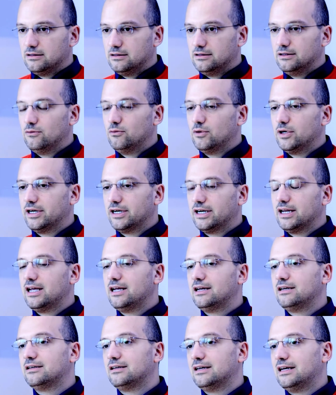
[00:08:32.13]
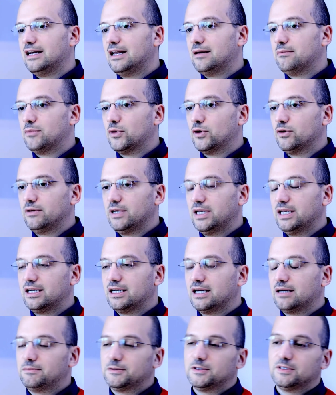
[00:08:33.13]
There were again a number of
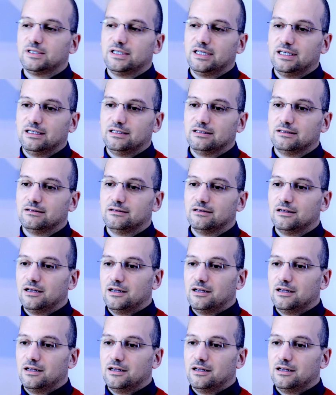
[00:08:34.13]
hiccups in